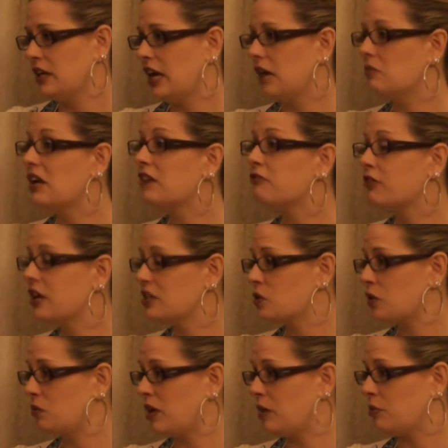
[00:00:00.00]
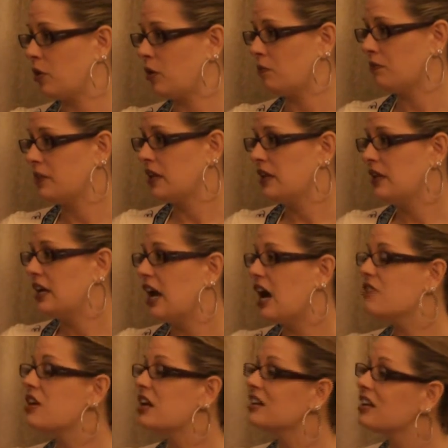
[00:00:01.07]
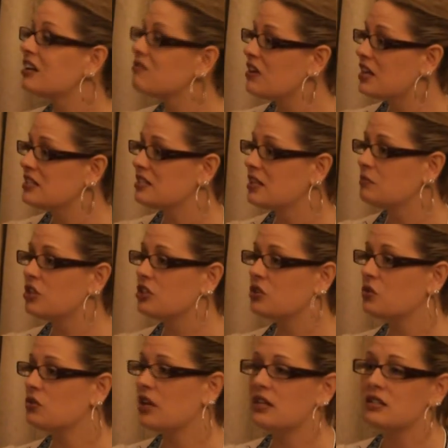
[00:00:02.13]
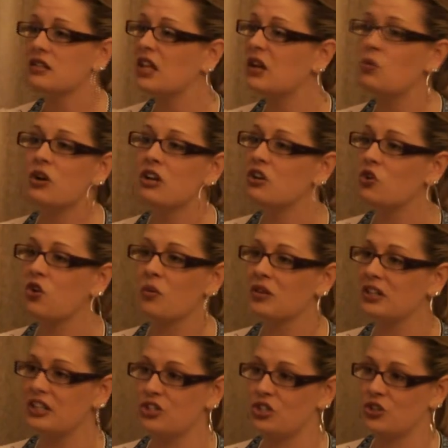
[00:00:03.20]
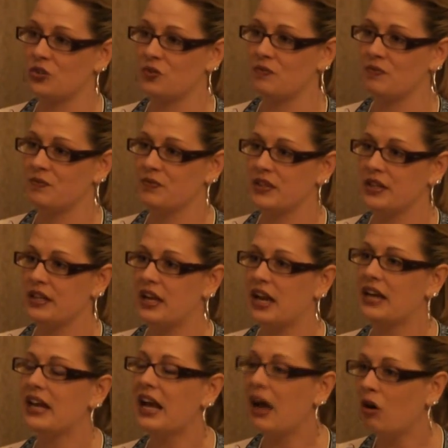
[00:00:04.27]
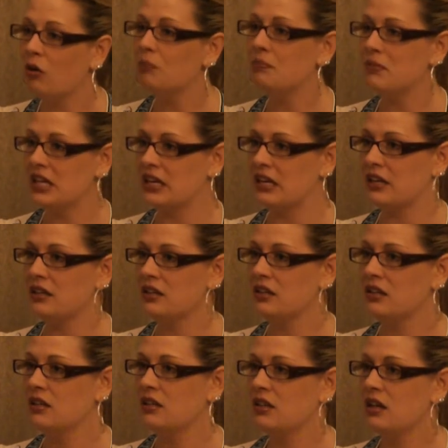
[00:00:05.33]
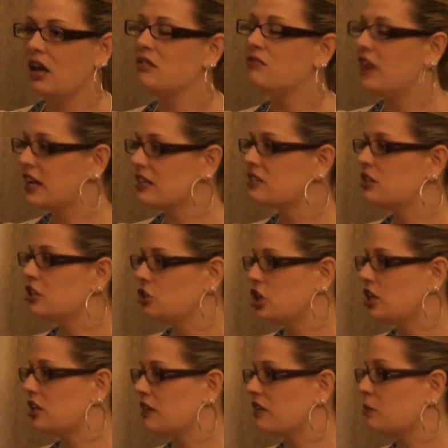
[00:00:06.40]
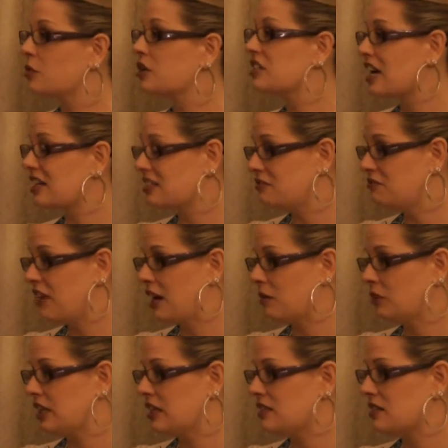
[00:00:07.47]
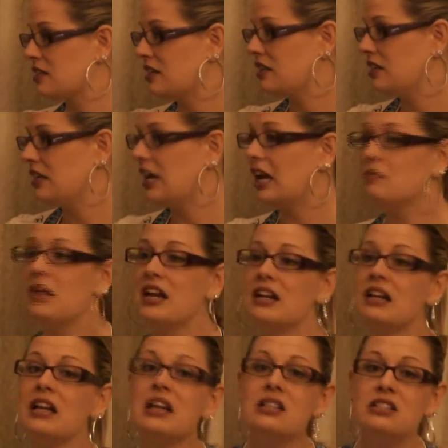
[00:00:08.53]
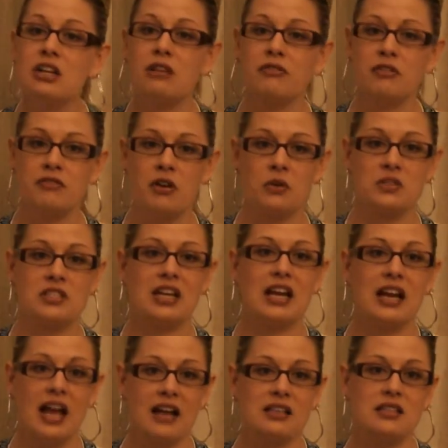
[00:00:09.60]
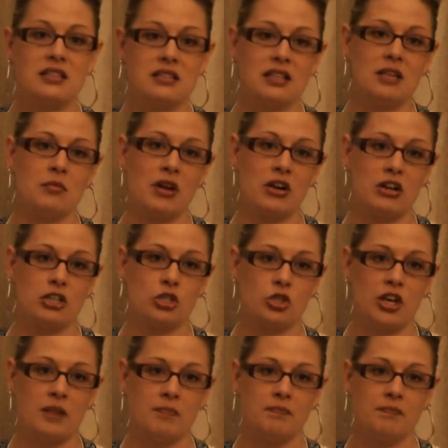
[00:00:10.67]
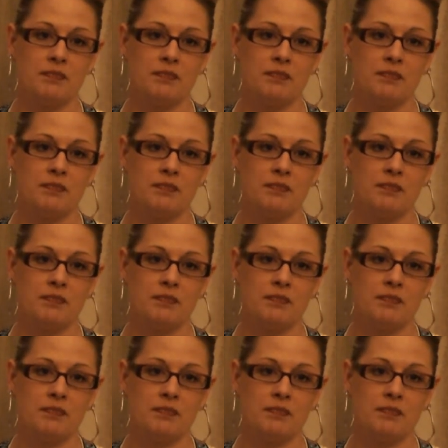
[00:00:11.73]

and make friends with people and then convince them to do things that they wouldn't normally do and help me advance an agenda that protected families and made it easier for folks to get access to the American dream.